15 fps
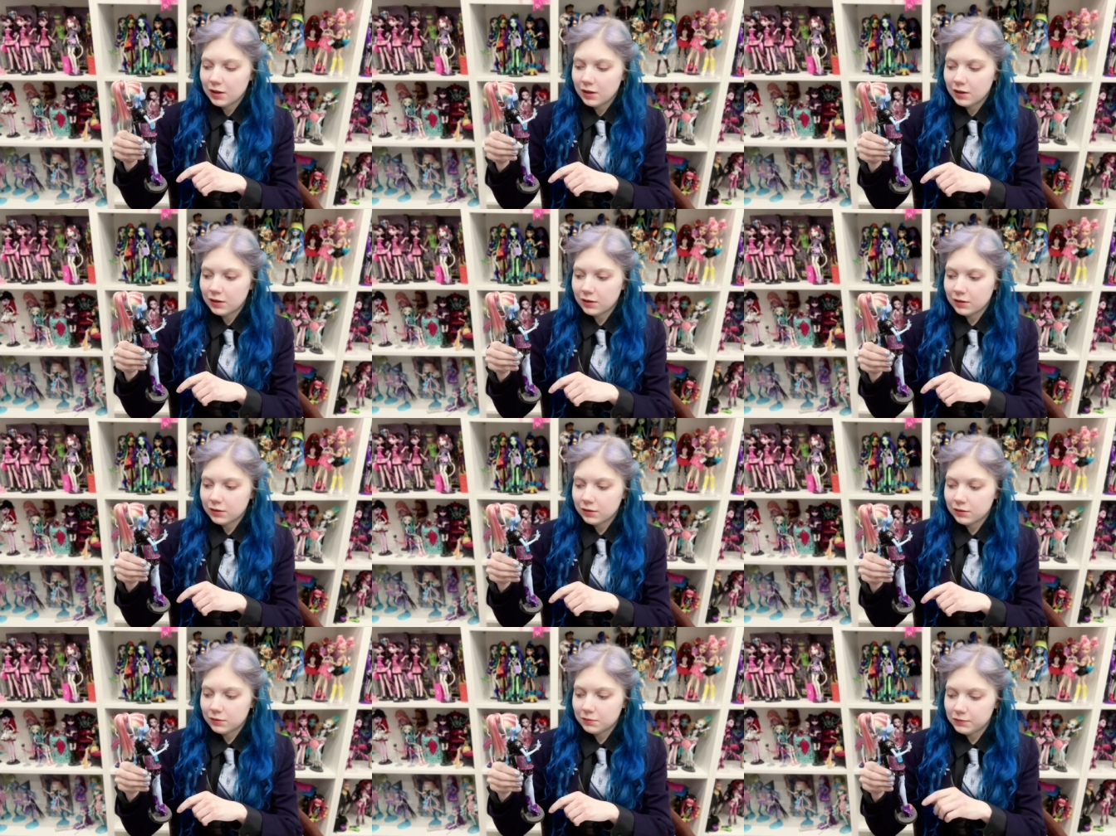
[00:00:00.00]

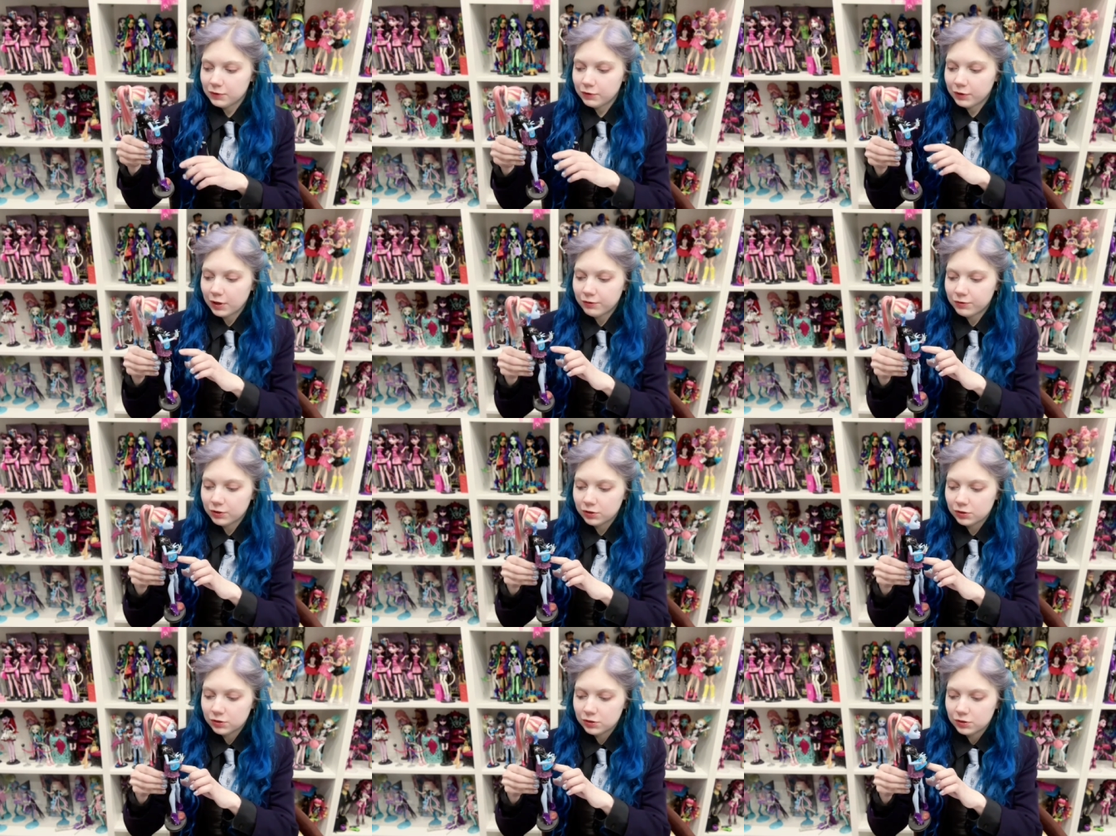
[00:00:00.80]
um,
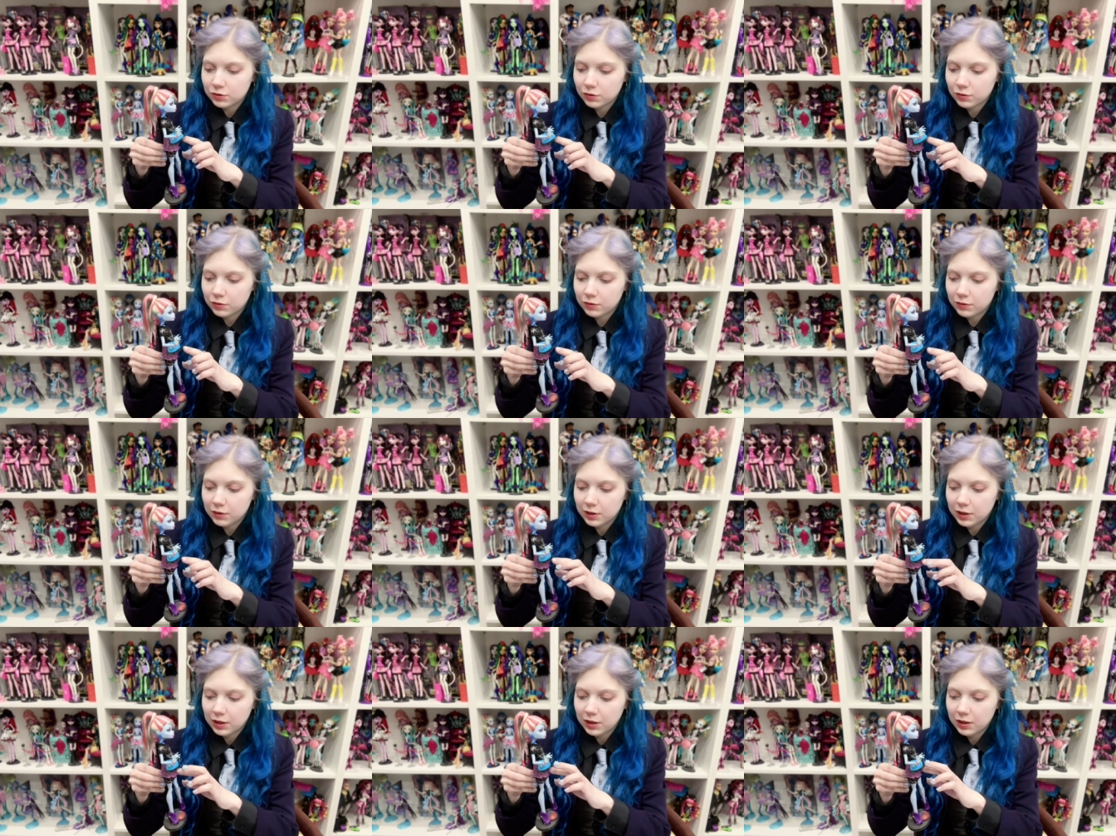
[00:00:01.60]
ruffles on
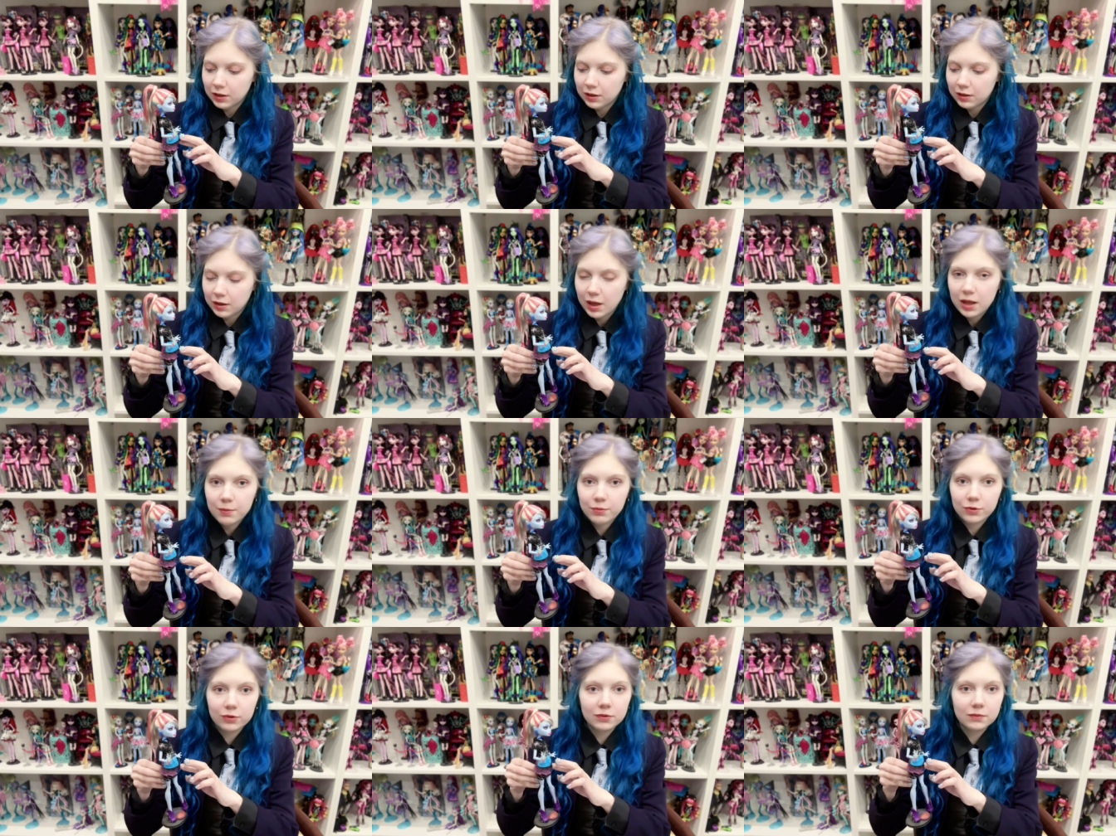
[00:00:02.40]
the
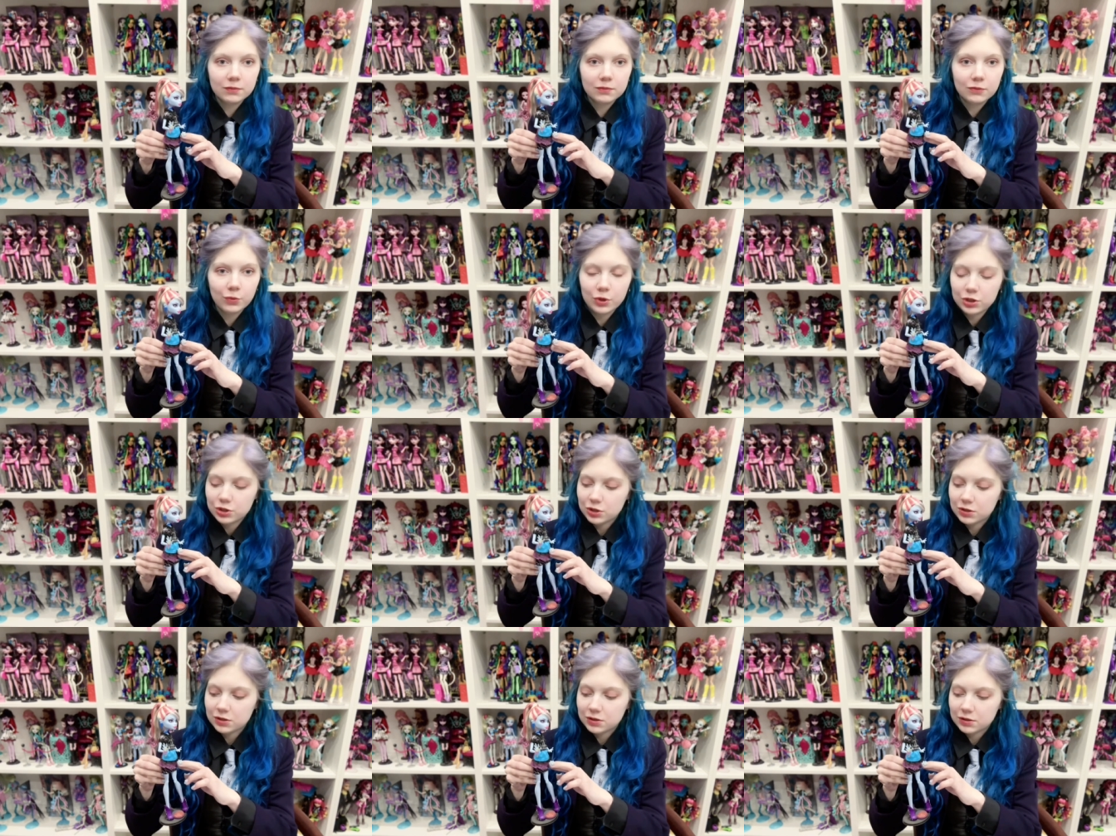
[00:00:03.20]
apron, which
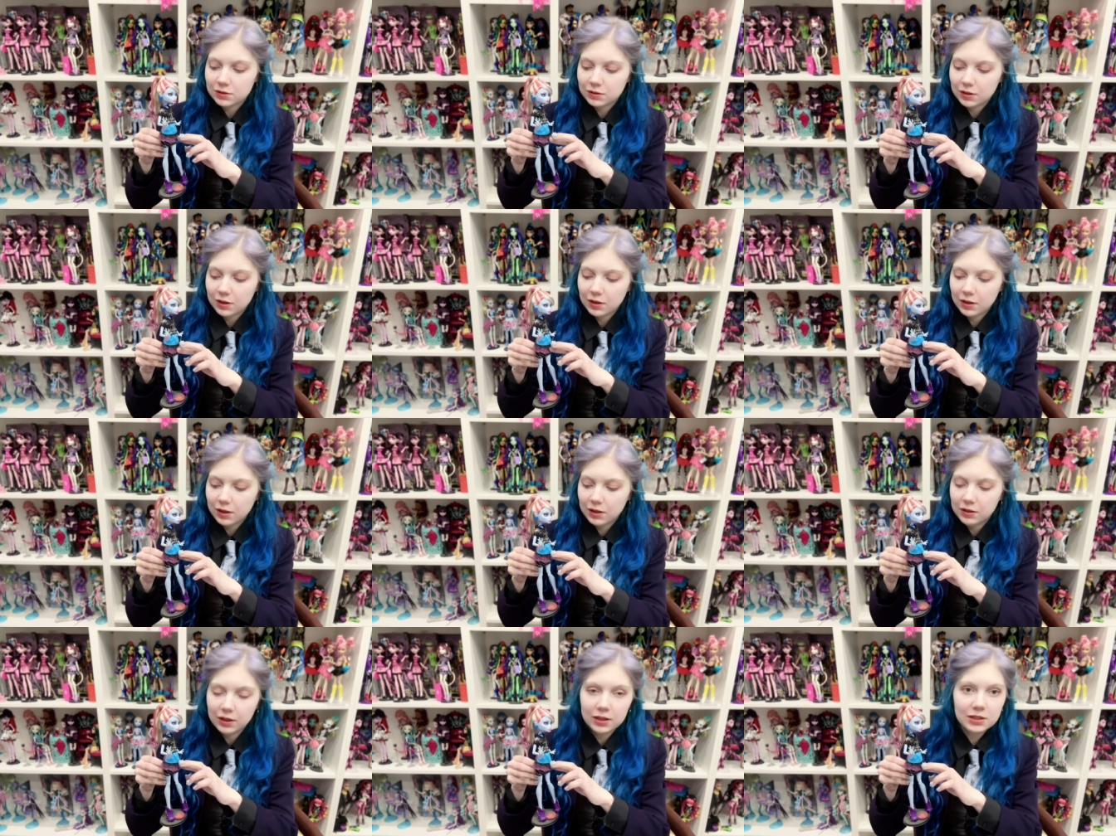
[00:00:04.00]
is a
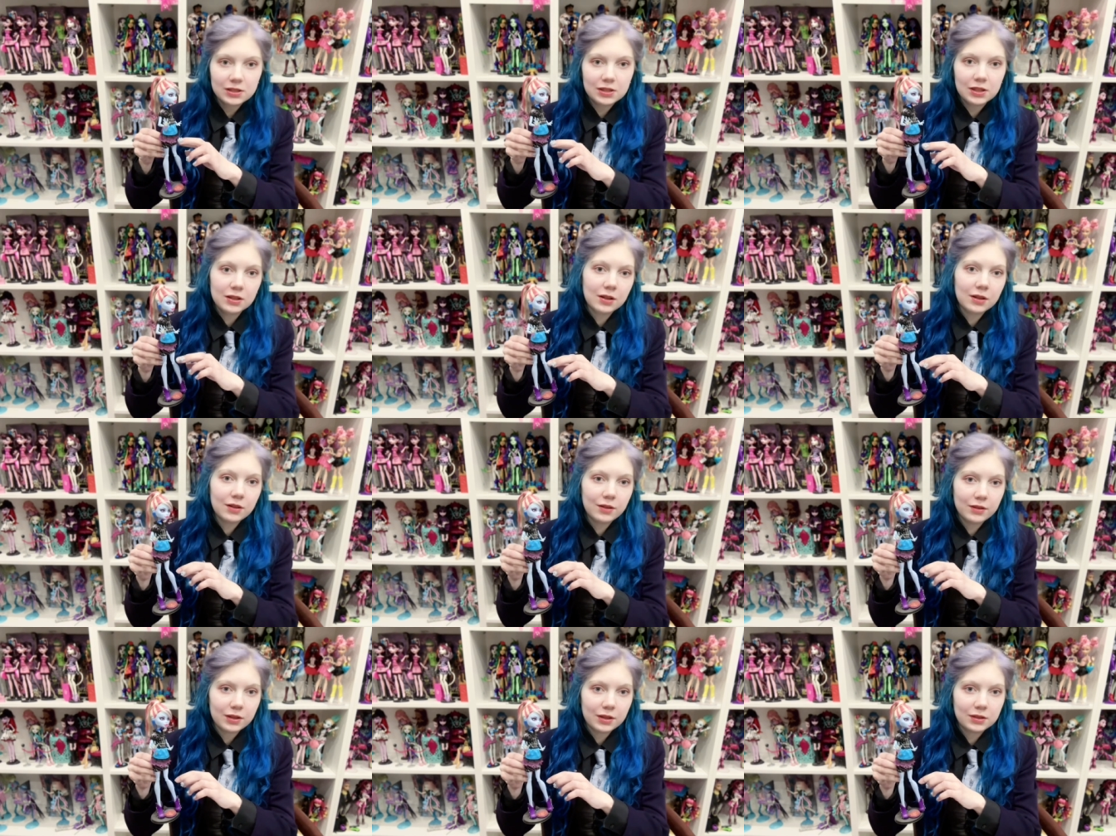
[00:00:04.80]
nice
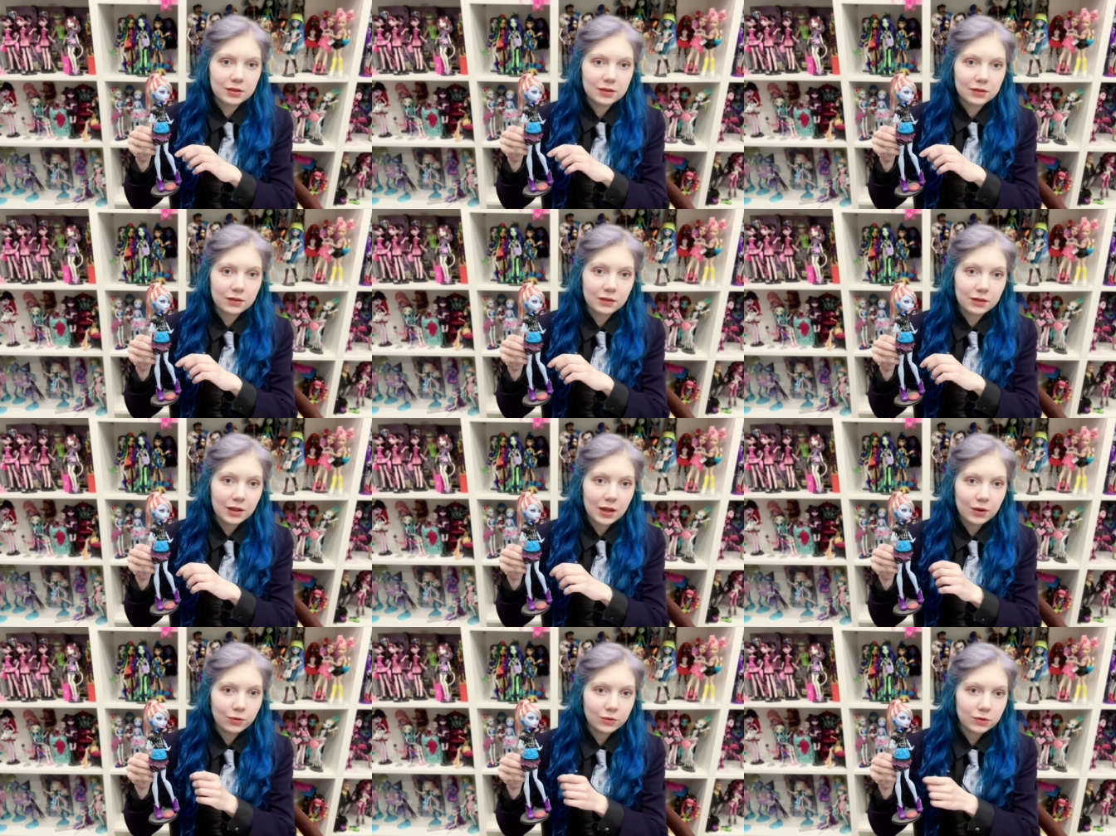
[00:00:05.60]
detail that they
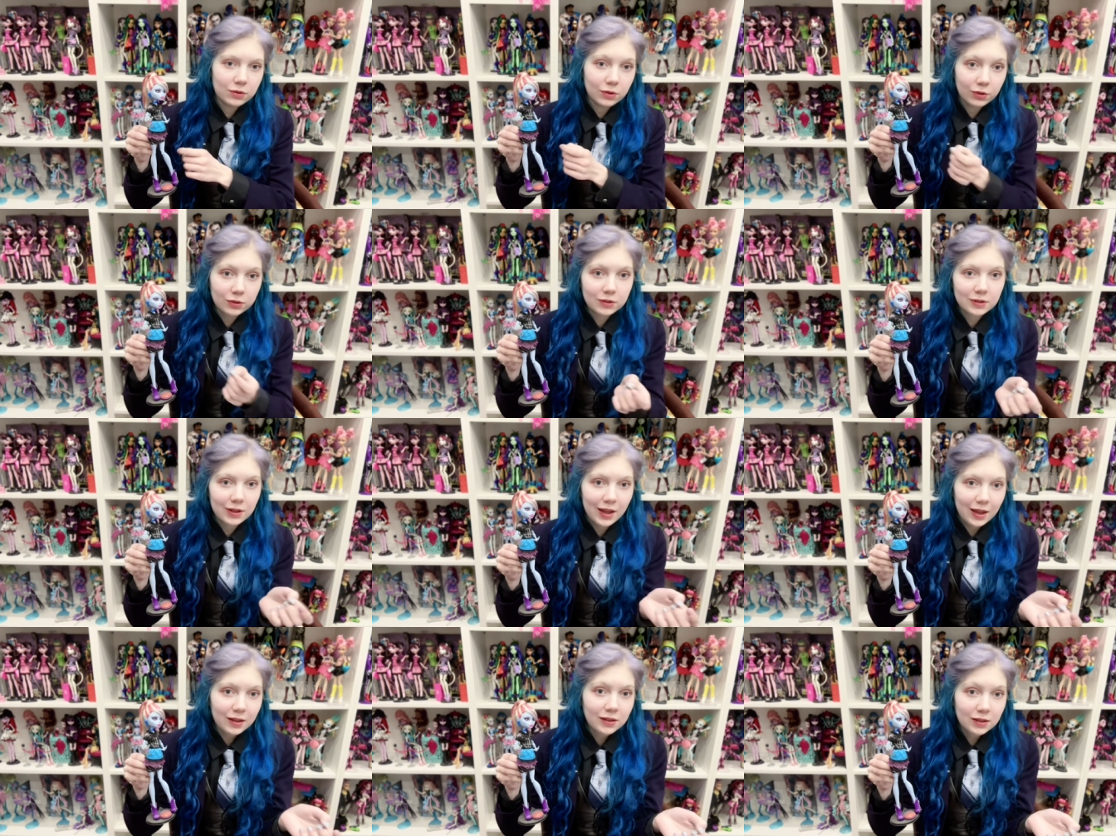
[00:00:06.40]
could not
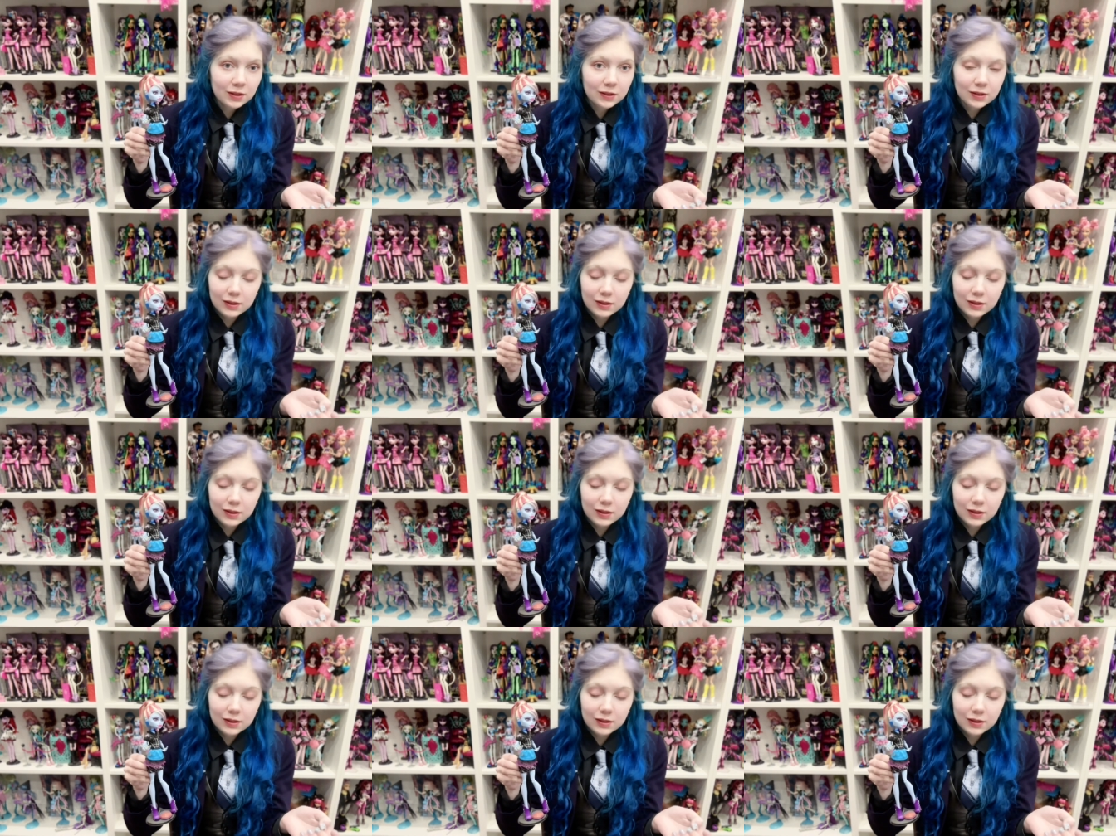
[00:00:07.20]
add,